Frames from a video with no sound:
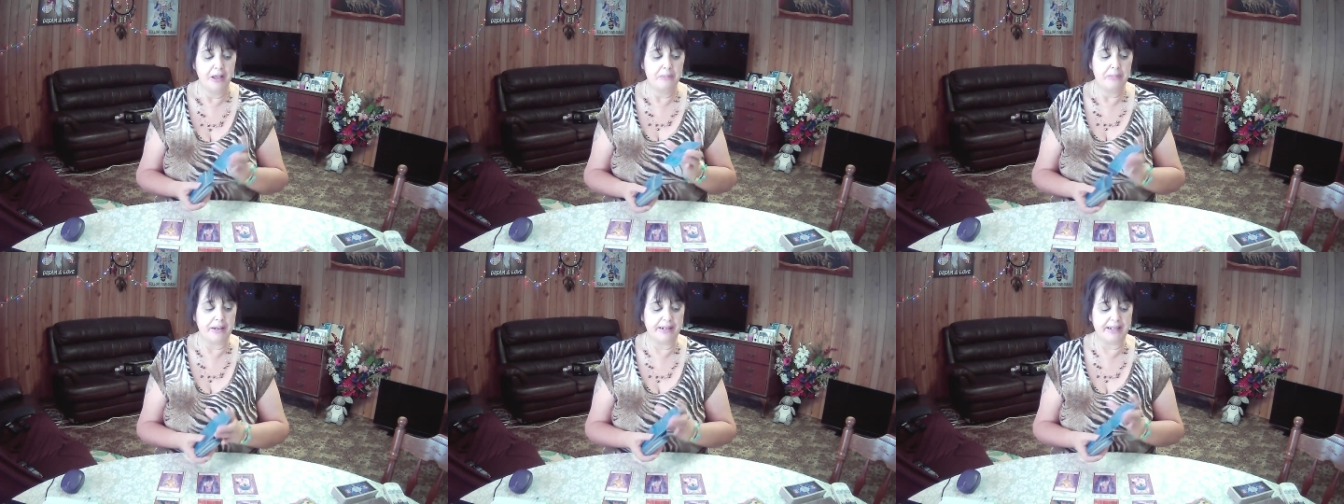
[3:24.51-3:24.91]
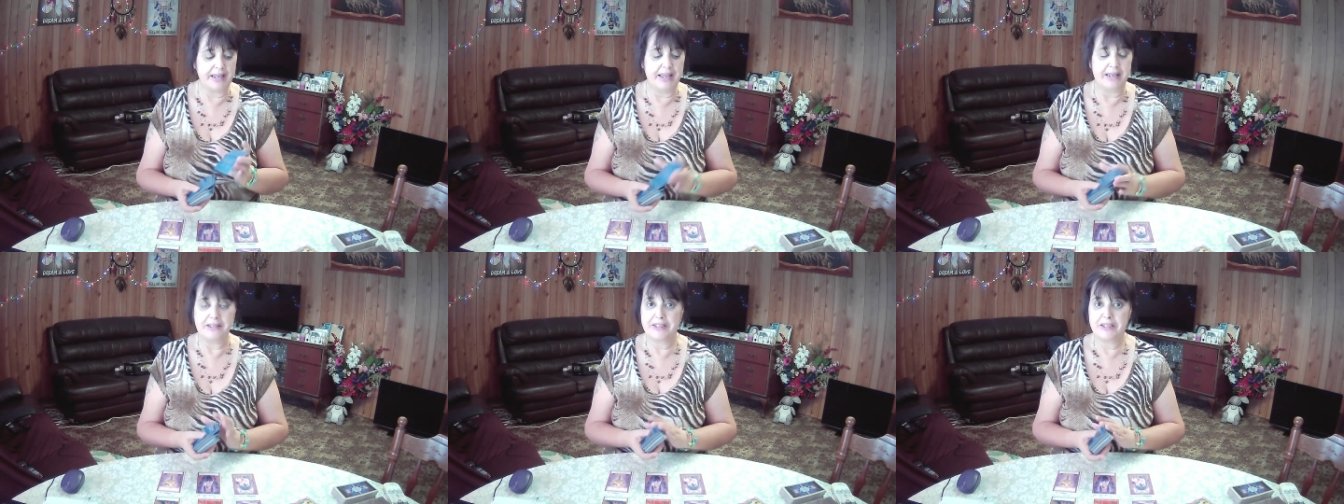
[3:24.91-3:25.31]
But
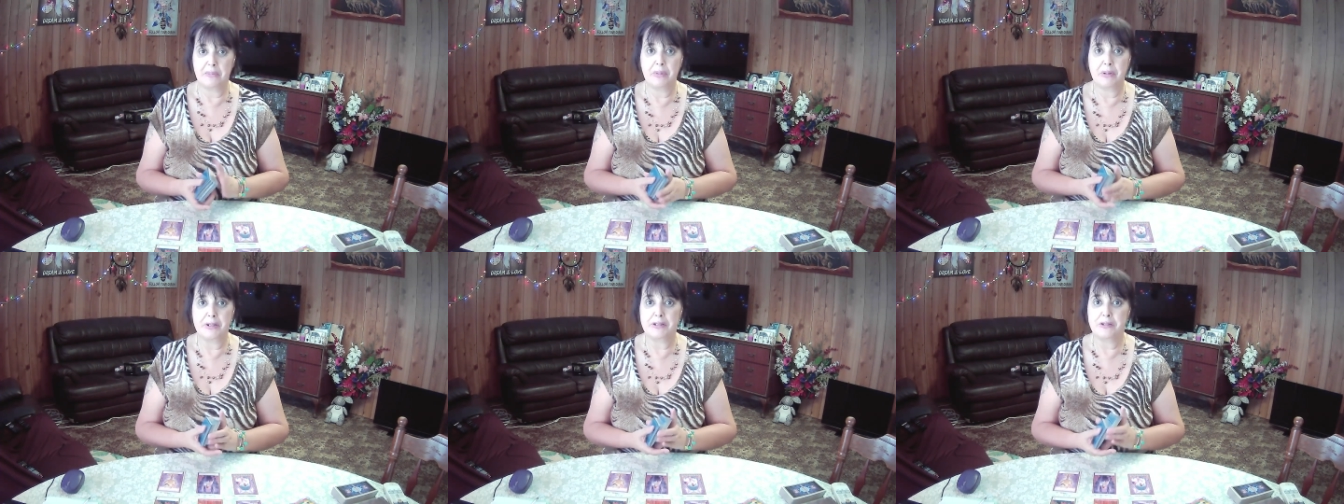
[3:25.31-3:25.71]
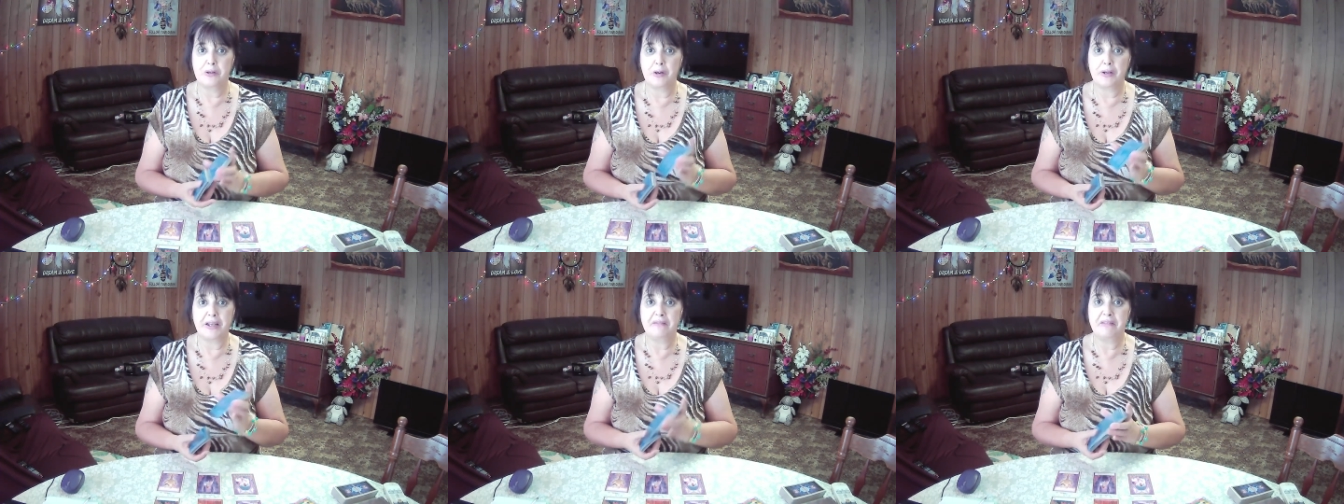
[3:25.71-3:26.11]
again, somebody's
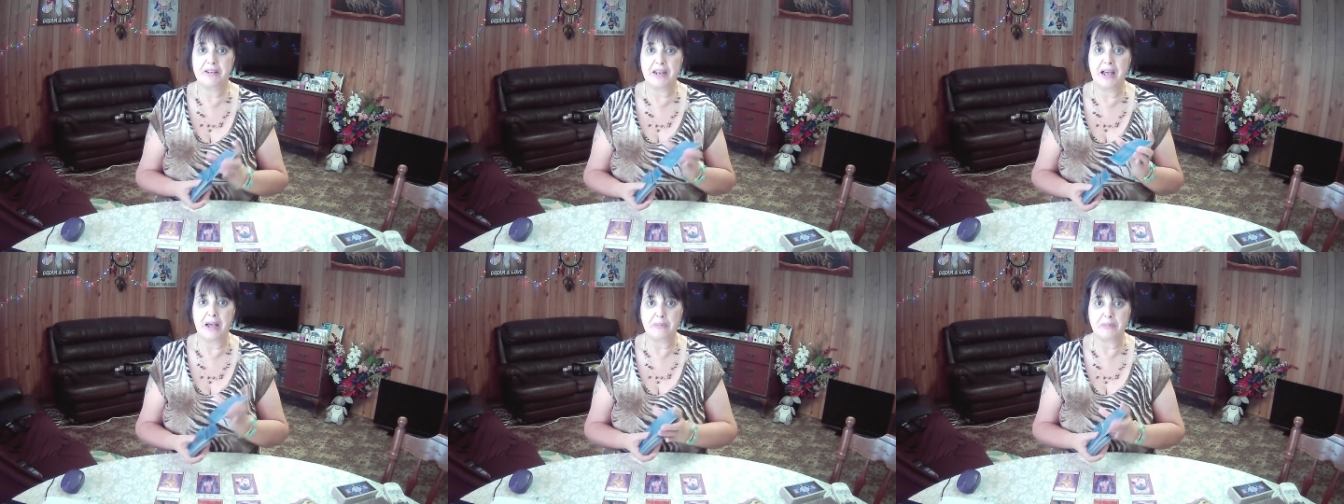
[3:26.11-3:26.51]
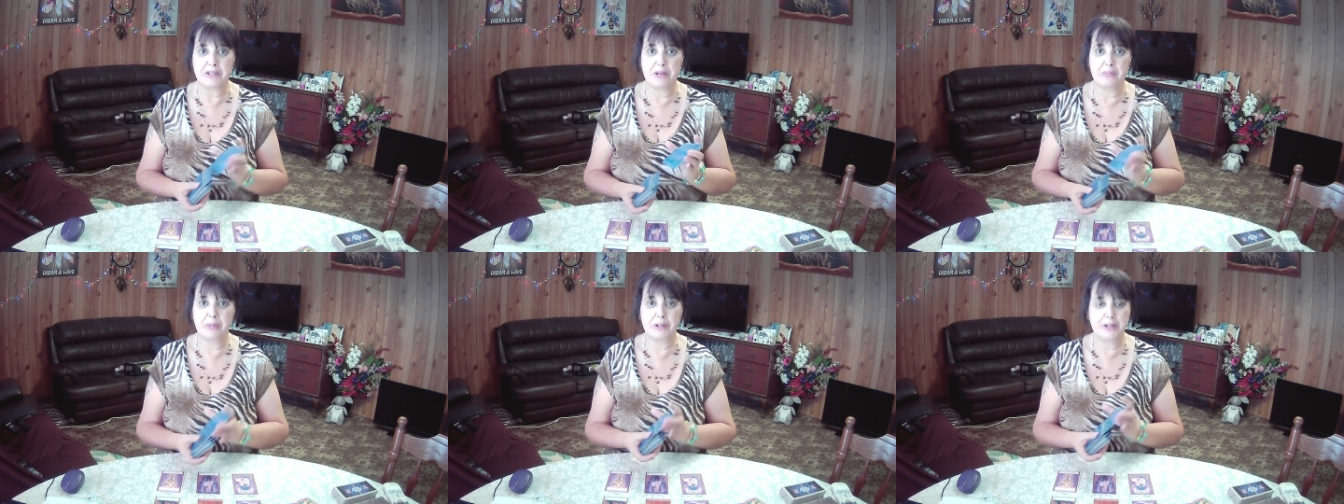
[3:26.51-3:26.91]
not giving up,
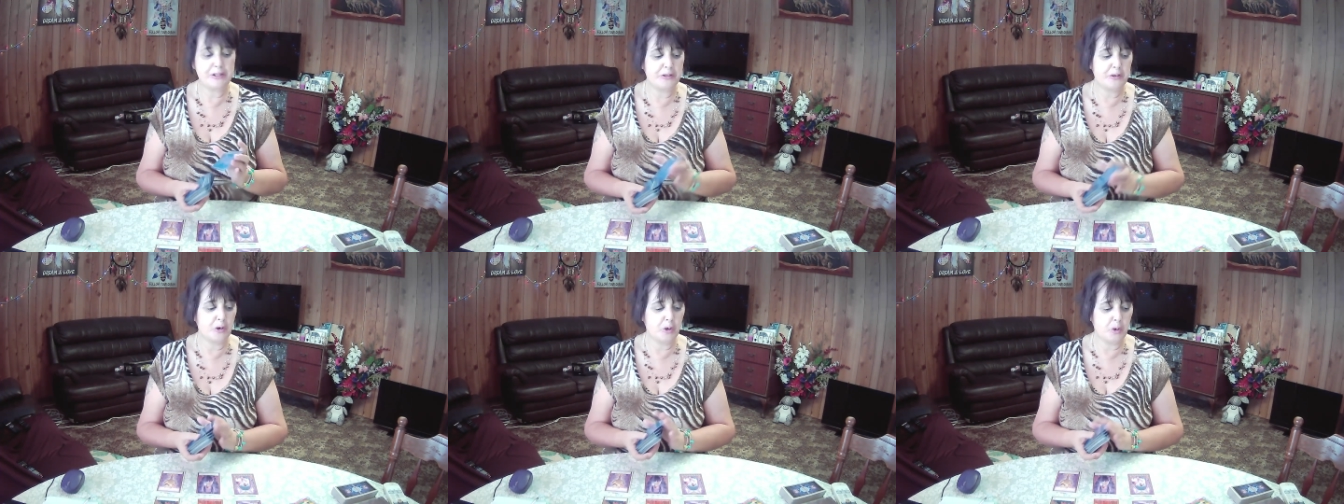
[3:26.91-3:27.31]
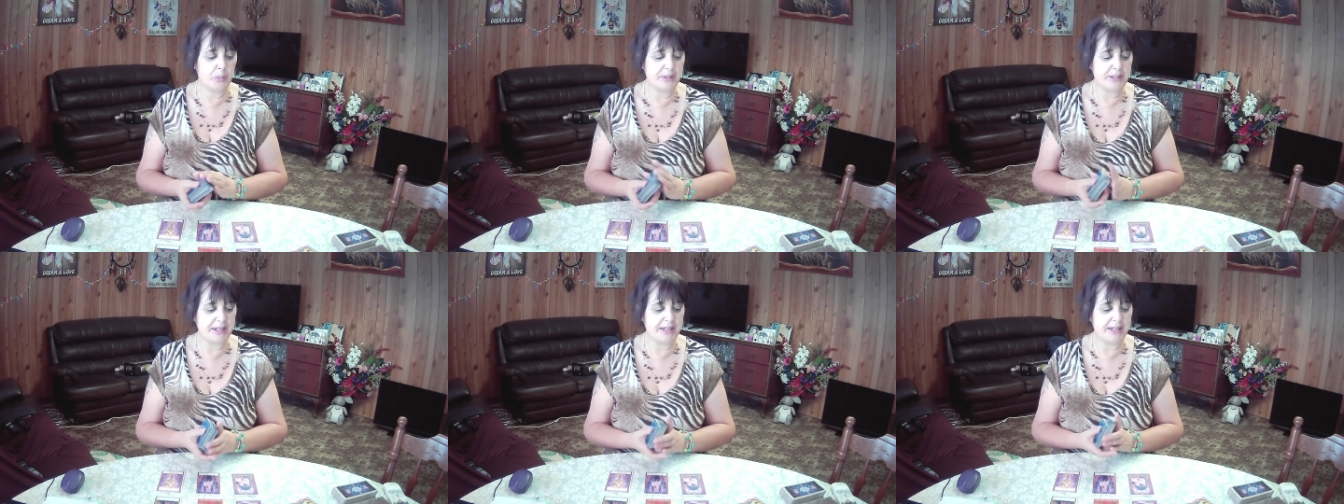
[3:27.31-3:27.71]
somebody's not
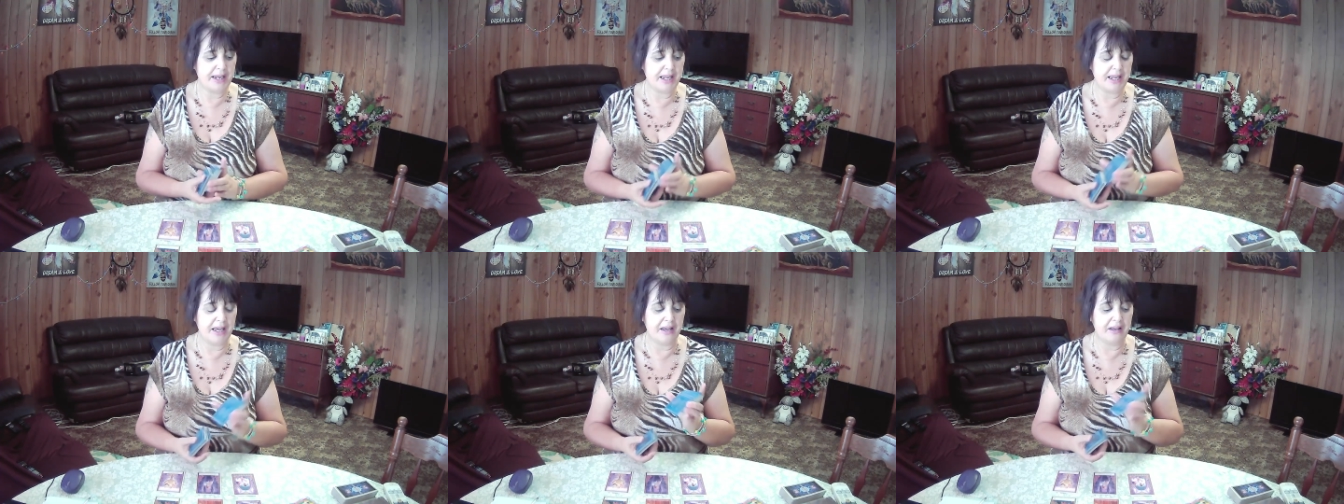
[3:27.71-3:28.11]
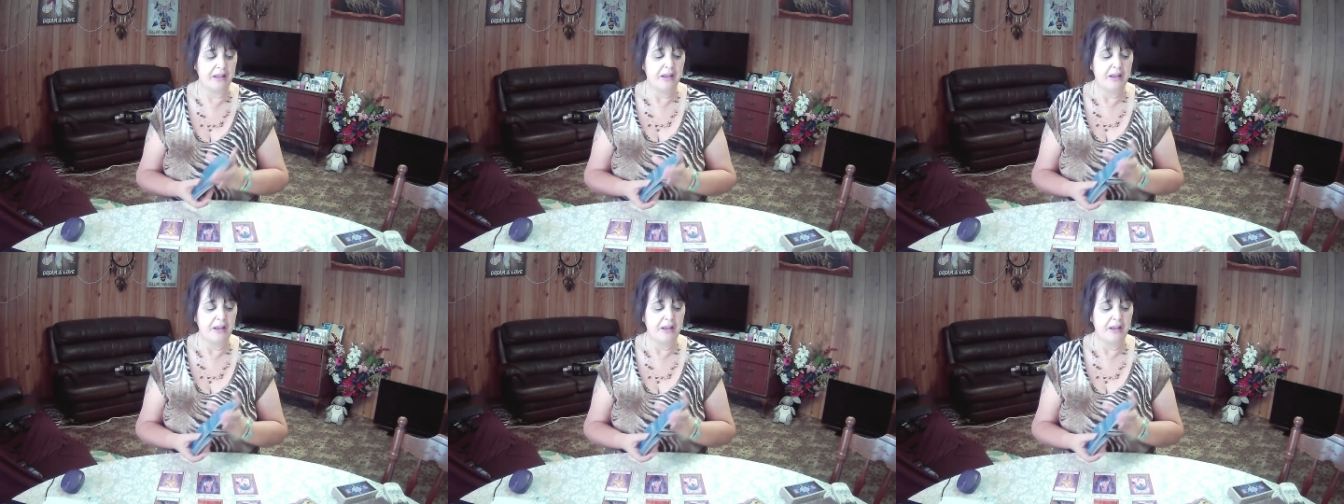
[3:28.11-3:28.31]
quitting here.